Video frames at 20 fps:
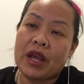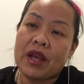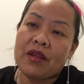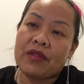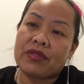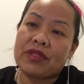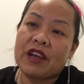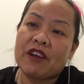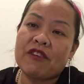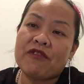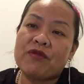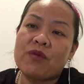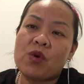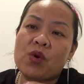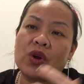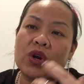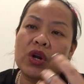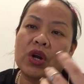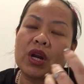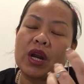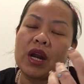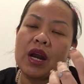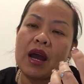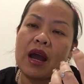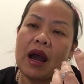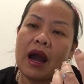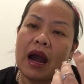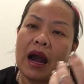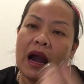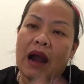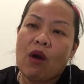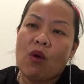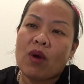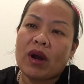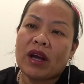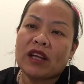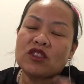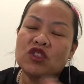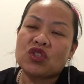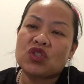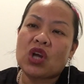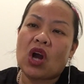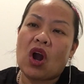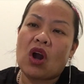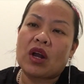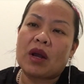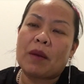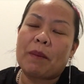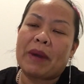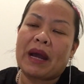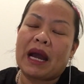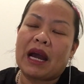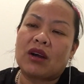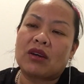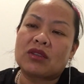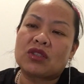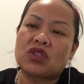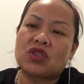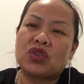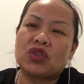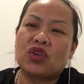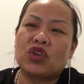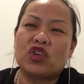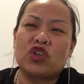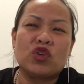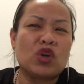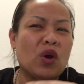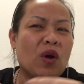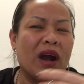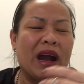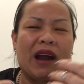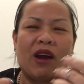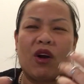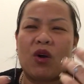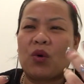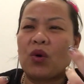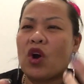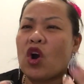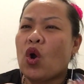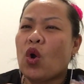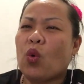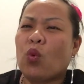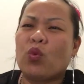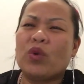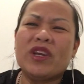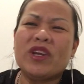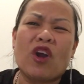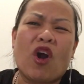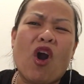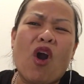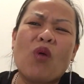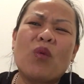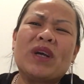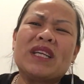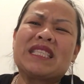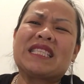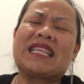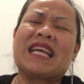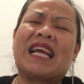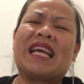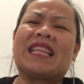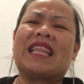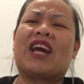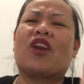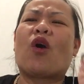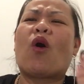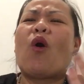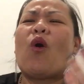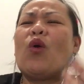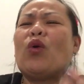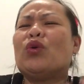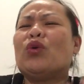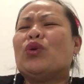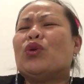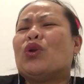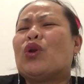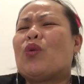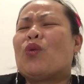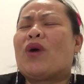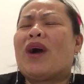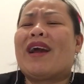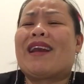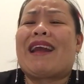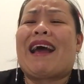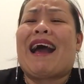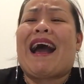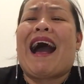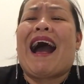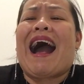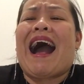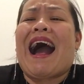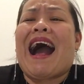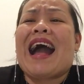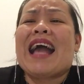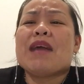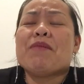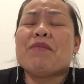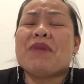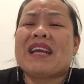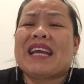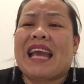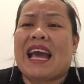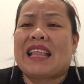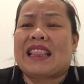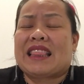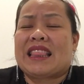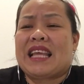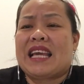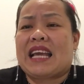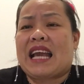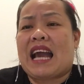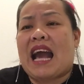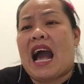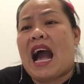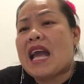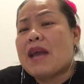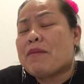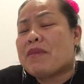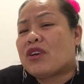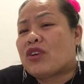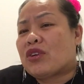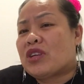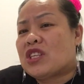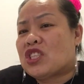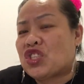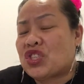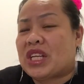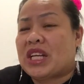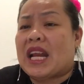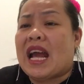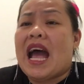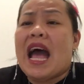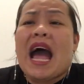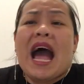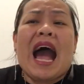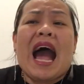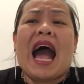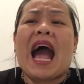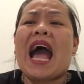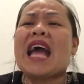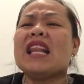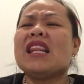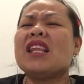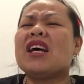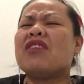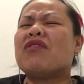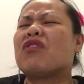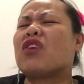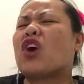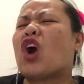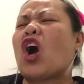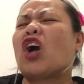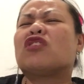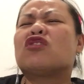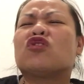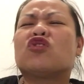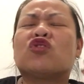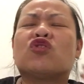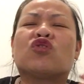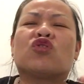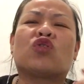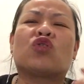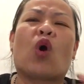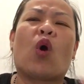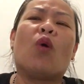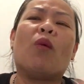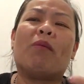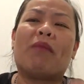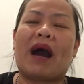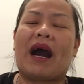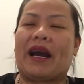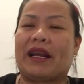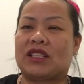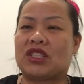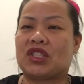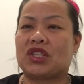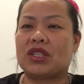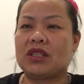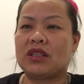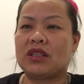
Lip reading: Therefore, I want to talk about, how we always say that, oh, you know what? I'm a Catholic, I'm a Christian, I love God so much.